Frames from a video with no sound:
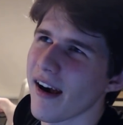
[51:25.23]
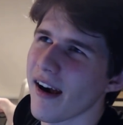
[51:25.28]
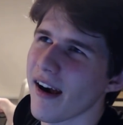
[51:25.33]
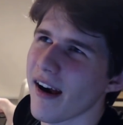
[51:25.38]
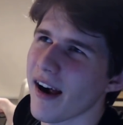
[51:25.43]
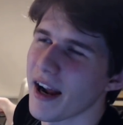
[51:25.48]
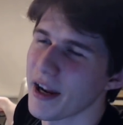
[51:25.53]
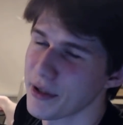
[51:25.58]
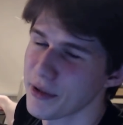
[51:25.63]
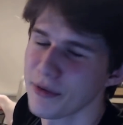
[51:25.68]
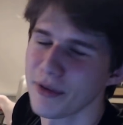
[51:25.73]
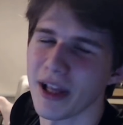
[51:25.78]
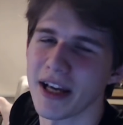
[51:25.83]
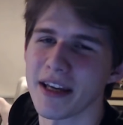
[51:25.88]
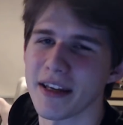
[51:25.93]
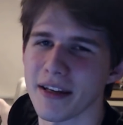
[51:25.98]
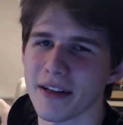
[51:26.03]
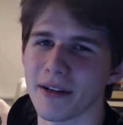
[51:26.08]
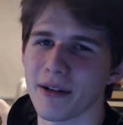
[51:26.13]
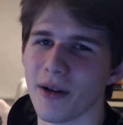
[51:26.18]
I do
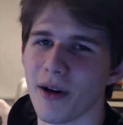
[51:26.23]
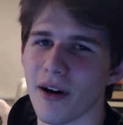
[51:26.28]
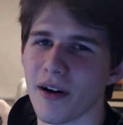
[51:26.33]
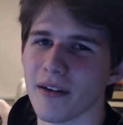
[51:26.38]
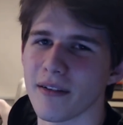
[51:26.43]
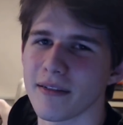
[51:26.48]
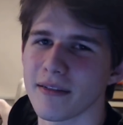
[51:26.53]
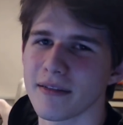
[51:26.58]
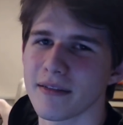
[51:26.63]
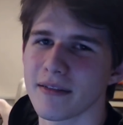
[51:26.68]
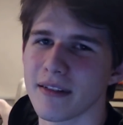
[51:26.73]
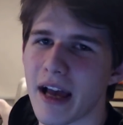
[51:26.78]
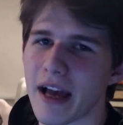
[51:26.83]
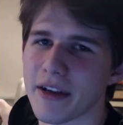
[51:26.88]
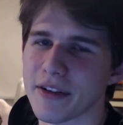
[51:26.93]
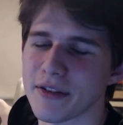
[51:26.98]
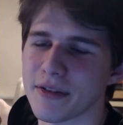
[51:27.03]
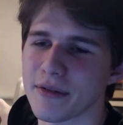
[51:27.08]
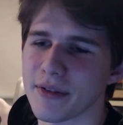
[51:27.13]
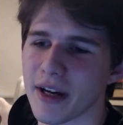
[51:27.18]
like it a lot,
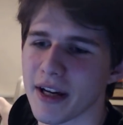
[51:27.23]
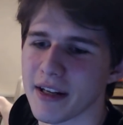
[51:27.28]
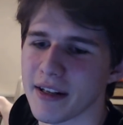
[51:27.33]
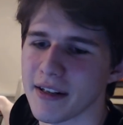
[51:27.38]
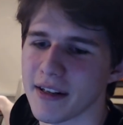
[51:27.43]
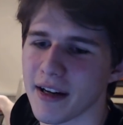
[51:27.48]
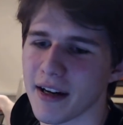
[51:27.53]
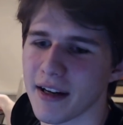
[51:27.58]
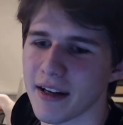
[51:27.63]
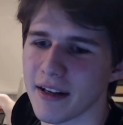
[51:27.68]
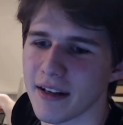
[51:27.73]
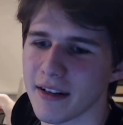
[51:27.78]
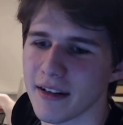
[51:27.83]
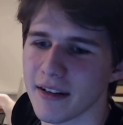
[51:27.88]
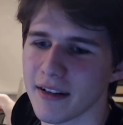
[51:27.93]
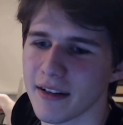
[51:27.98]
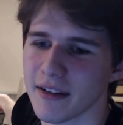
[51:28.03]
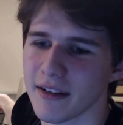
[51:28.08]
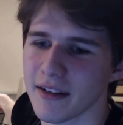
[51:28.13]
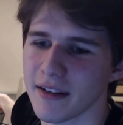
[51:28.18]
X299.
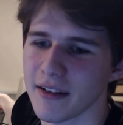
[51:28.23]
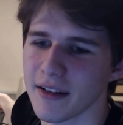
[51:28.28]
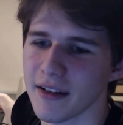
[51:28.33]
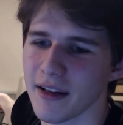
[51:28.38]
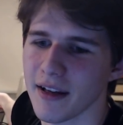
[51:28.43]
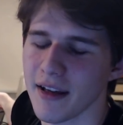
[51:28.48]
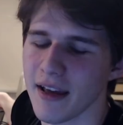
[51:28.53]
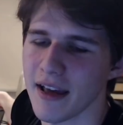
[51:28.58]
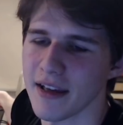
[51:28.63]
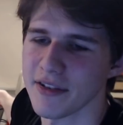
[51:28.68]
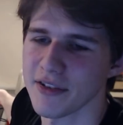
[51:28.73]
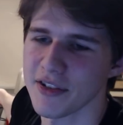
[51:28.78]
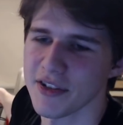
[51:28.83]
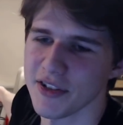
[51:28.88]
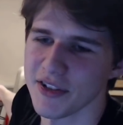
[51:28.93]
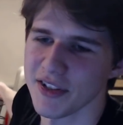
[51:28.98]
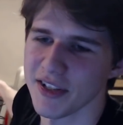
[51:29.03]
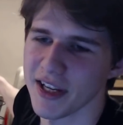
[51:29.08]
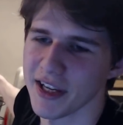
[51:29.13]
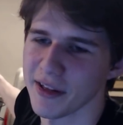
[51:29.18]
It's
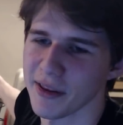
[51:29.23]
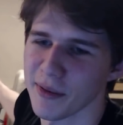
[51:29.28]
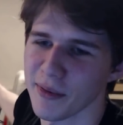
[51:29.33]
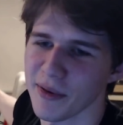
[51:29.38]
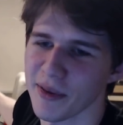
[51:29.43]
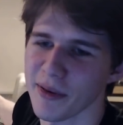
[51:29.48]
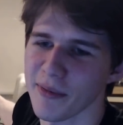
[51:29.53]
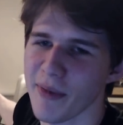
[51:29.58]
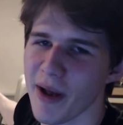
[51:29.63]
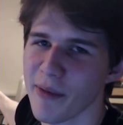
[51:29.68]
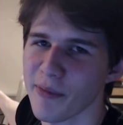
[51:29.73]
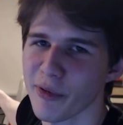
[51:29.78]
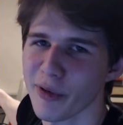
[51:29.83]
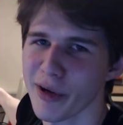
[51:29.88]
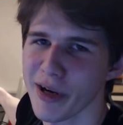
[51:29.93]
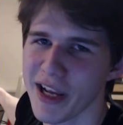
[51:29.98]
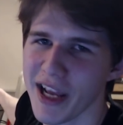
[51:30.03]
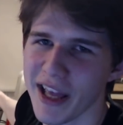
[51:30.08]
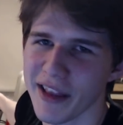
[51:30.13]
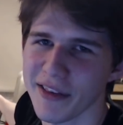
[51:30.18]
just like the
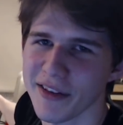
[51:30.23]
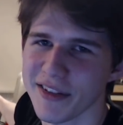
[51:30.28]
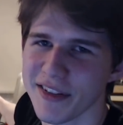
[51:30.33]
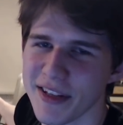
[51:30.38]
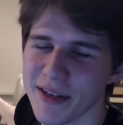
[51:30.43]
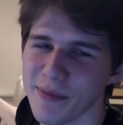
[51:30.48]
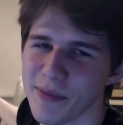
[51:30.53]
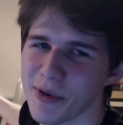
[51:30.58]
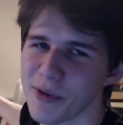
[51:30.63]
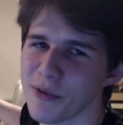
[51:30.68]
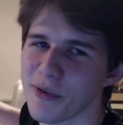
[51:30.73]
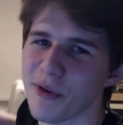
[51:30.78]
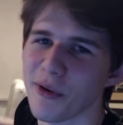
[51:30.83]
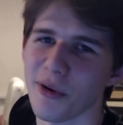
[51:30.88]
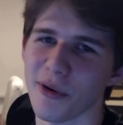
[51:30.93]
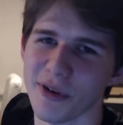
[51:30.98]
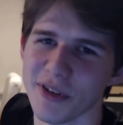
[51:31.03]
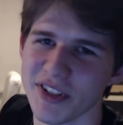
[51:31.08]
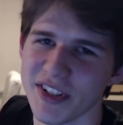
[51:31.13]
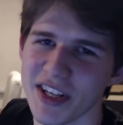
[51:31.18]
memory and the CPU
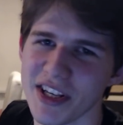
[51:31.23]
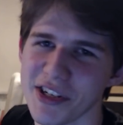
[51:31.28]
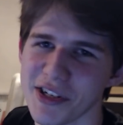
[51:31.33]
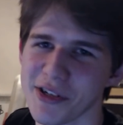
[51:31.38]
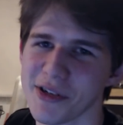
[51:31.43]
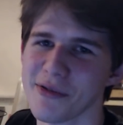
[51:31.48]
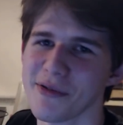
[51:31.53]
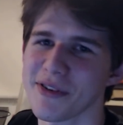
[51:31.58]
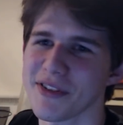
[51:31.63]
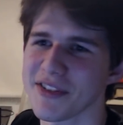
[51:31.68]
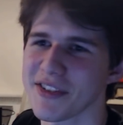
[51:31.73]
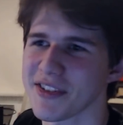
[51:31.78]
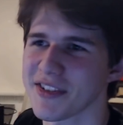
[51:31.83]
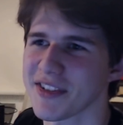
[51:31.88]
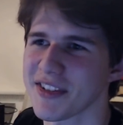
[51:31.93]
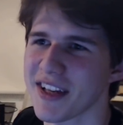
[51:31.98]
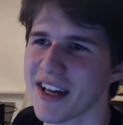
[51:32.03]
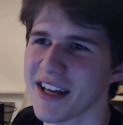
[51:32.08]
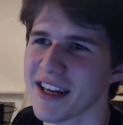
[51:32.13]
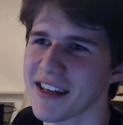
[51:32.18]
cores issue is
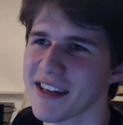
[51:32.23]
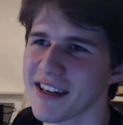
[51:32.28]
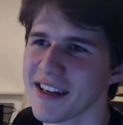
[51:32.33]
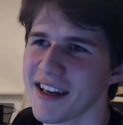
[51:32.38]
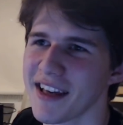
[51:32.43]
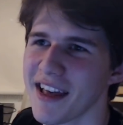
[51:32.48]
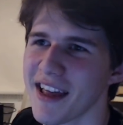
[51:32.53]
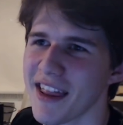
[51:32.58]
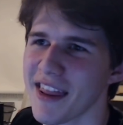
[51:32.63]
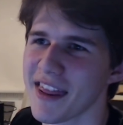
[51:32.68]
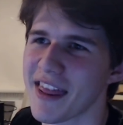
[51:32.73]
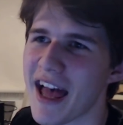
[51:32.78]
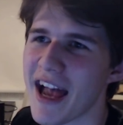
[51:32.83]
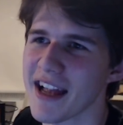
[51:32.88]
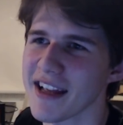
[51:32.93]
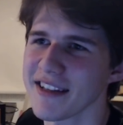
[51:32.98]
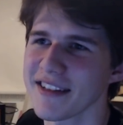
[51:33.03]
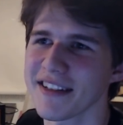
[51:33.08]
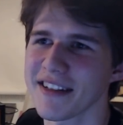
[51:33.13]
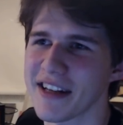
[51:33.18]
just like,
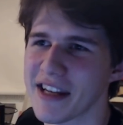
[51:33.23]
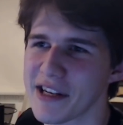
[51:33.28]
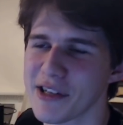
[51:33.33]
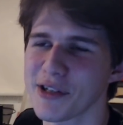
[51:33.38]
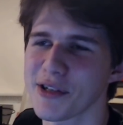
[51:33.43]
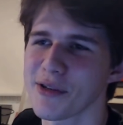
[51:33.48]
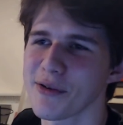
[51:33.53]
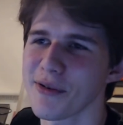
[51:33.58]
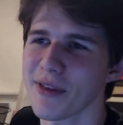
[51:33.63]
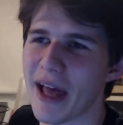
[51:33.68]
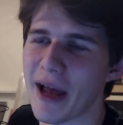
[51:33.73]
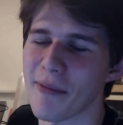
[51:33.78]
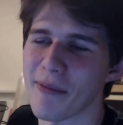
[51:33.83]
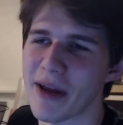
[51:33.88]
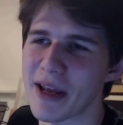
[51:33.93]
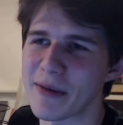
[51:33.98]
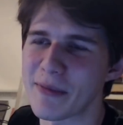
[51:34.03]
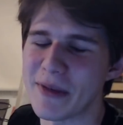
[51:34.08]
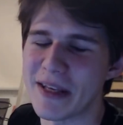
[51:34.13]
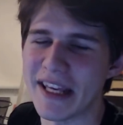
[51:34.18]
that is an issue that
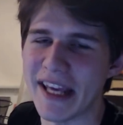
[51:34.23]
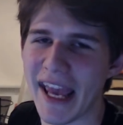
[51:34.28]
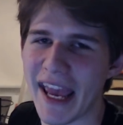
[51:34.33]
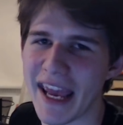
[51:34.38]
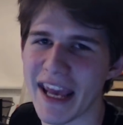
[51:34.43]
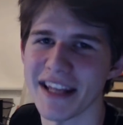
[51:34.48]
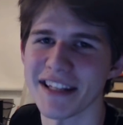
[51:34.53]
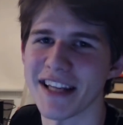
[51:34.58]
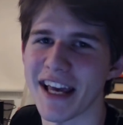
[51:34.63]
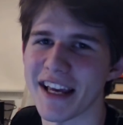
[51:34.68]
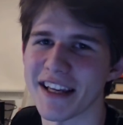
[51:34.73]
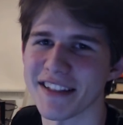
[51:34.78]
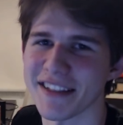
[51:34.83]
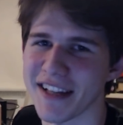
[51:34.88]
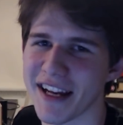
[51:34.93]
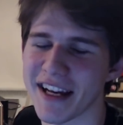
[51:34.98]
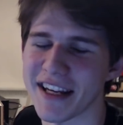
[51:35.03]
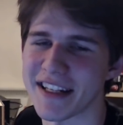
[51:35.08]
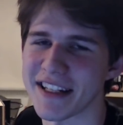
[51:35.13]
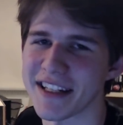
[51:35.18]
made me hate
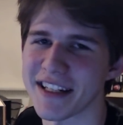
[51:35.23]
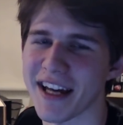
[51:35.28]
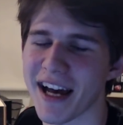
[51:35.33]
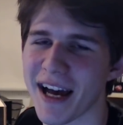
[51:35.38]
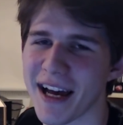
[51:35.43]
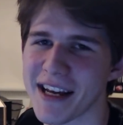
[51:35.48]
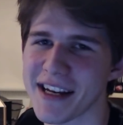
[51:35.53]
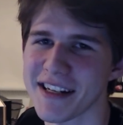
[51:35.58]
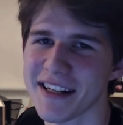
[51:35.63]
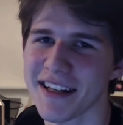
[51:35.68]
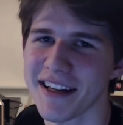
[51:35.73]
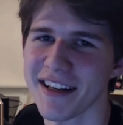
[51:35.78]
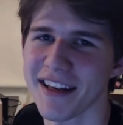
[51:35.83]
X99.